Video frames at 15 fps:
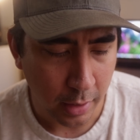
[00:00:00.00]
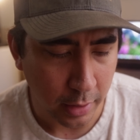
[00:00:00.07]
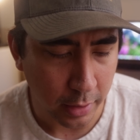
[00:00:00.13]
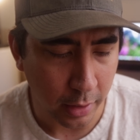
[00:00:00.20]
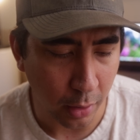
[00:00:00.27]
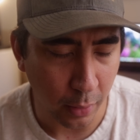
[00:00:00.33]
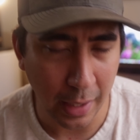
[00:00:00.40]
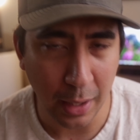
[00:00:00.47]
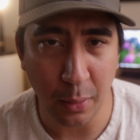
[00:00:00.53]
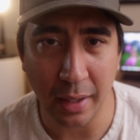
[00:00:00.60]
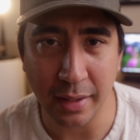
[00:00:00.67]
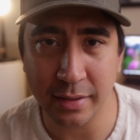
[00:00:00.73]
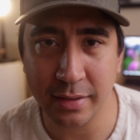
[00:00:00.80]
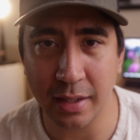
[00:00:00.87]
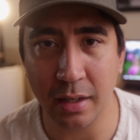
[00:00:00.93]
you know, how
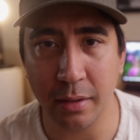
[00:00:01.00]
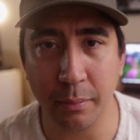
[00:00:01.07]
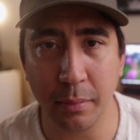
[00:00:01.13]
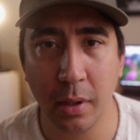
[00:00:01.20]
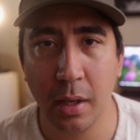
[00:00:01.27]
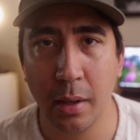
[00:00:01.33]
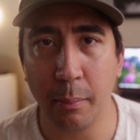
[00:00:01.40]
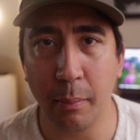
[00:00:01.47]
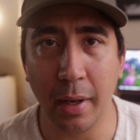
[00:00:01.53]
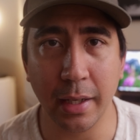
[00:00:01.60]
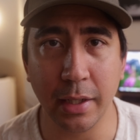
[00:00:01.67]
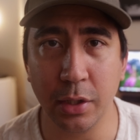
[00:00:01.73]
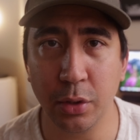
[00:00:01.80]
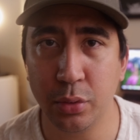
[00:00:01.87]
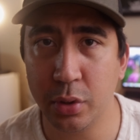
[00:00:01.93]
I set up my
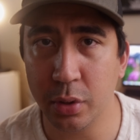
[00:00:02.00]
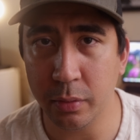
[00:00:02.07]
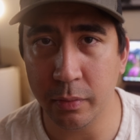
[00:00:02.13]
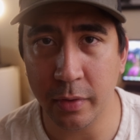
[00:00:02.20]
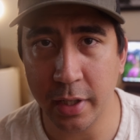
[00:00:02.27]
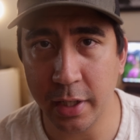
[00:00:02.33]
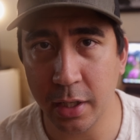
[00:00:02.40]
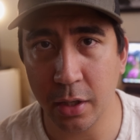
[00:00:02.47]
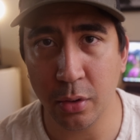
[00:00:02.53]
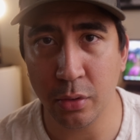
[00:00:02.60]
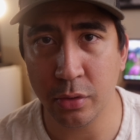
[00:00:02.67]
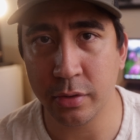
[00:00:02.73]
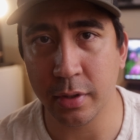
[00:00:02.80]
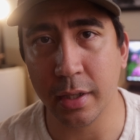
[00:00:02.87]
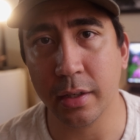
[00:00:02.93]
YouTube
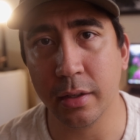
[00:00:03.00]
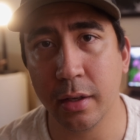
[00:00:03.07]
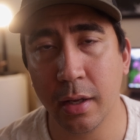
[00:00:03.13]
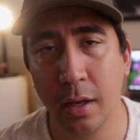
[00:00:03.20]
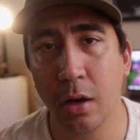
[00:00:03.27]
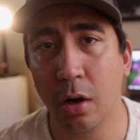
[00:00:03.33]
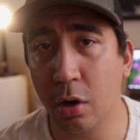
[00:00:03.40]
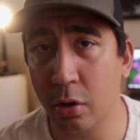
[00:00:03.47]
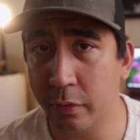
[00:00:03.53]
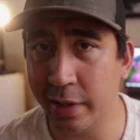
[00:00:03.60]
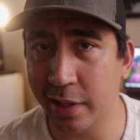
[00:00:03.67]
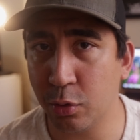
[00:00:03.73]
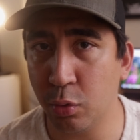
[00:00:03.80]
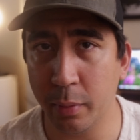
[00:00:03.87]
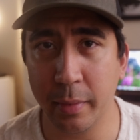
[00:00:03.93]
videos and all of the
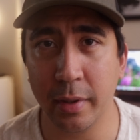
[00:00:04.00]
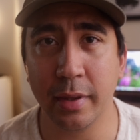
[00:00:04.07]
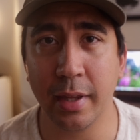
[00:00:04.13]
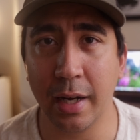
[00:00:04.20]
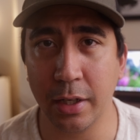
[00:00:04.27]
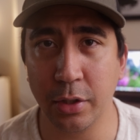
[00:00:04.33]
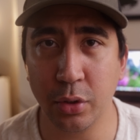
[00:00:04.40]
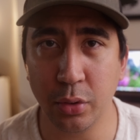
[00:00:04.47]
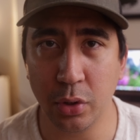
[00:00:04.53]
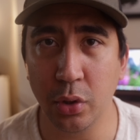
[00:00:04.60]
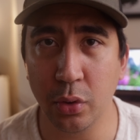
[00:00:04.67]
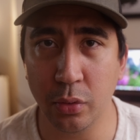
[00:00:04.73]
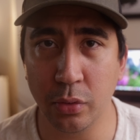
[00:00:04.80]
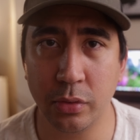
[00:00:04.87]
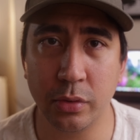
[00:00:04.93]
equipment that I do
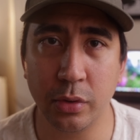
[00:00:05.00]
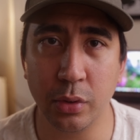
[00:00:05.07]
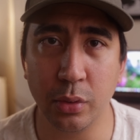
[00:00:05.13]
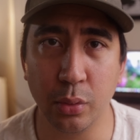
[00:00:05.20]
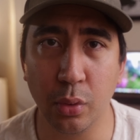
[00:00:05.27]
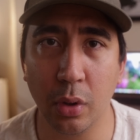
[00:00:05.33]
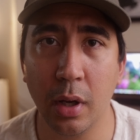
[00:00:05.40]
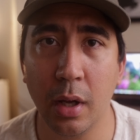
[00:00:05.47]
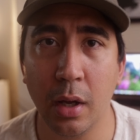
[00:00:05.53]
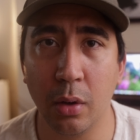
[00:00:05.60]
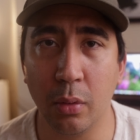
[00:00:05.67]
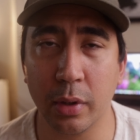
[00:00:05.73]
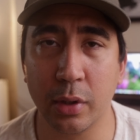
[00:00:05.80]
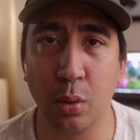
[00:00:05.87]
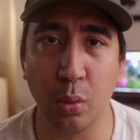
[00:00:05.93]
use to
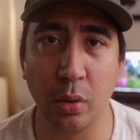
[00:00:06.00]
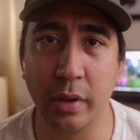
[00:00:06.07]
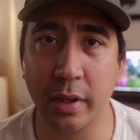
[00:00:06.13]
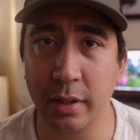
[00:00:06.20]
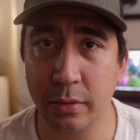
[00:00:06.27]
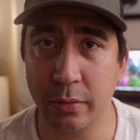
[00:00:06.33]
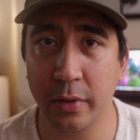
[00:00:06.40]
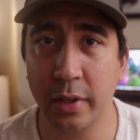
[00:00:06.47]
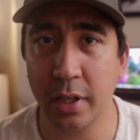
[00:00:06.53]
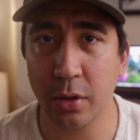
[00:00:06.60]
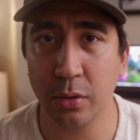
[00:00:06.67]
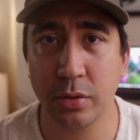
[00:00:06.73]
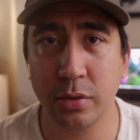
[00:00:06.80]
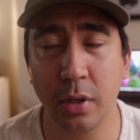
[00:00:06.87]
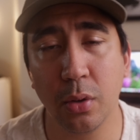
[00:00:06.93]
record these
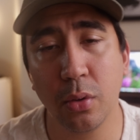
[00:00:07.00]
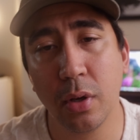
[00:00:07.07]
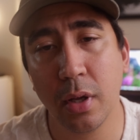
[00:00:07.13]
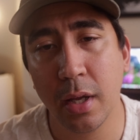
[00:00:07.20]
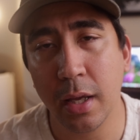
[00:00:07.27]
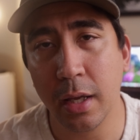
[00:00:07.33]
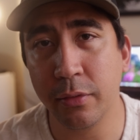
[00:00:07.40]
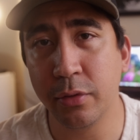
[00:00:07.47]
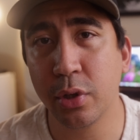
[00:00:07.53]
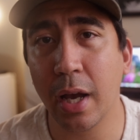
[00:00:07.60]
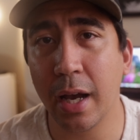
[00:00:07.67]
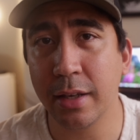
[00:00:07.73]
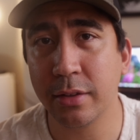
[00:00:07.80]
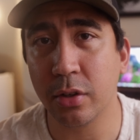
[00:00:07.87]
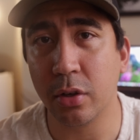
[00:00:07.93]
videos. So if you
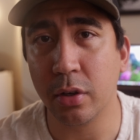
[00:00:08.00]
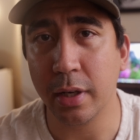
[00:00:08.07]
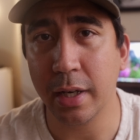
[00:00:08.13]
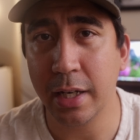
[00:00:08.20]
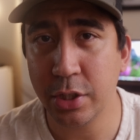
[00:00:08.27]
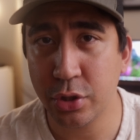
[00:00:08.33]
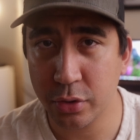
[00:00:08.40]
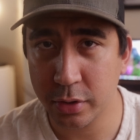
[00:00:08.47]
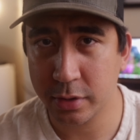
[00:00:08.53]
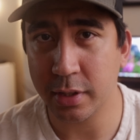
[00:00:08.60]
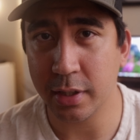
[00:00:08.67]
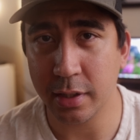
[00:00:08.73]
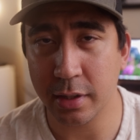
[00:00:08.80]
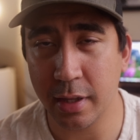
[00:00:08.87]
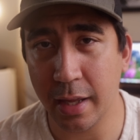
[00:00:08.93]
guys are
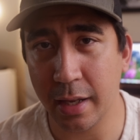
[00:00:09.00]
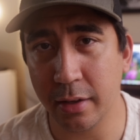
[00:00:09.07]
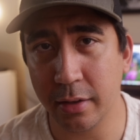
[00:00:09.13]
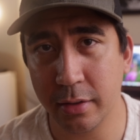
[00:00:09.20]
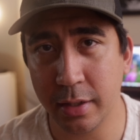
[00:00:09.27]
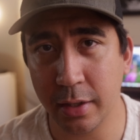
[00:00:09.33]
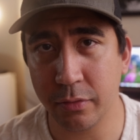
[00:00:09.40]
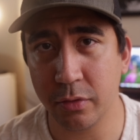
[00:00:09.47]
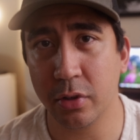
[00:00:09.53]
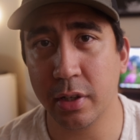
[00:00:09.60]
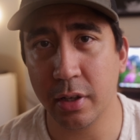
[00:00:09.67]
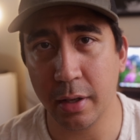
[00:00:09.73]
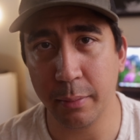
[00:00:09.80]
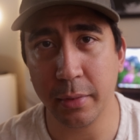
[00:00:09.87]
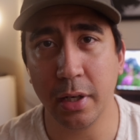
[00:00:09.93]
interested in that, definitely
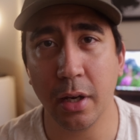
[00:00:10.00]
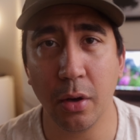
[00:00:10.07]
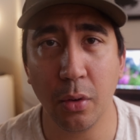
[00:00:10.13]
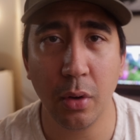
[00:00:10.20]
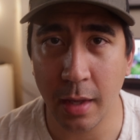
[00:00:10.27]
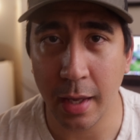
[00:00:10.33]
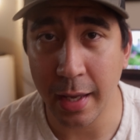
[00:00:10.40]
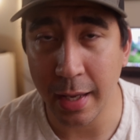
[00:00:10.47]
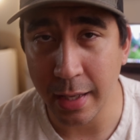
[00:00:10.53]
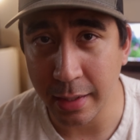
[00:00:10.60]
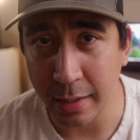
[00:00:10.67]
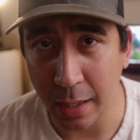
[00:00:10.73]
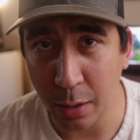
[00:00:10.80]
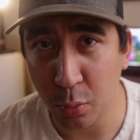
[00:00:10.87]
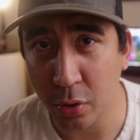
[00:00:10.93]
let me know,
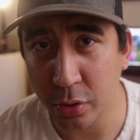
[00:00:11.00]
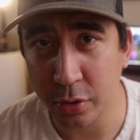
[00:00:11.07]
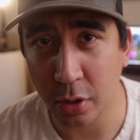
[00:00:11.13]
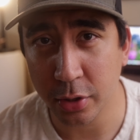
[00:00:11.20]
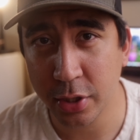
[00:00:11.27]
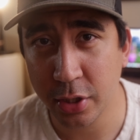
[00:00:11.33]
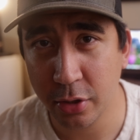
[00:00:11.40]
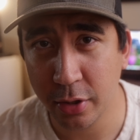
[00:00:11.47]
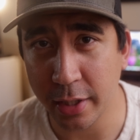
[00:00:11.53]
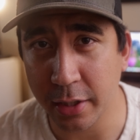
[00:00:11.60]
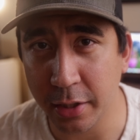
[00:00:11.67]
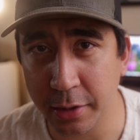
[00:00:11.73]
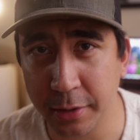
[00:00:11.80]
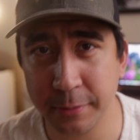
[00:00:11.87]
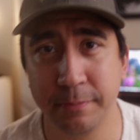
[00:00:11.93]
and I will talk to you
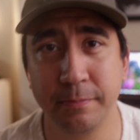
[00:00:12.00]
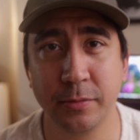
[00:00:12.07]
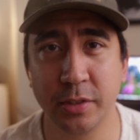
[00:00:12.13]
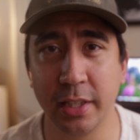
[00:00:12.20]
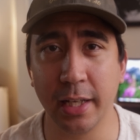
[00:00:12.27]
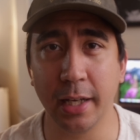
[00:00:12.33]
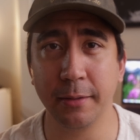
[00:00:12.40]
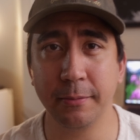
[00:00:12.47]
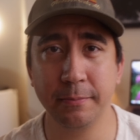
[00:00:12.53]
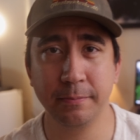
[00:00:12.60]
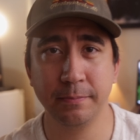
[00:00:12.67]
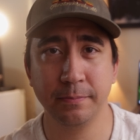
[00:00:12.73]
later. See ya.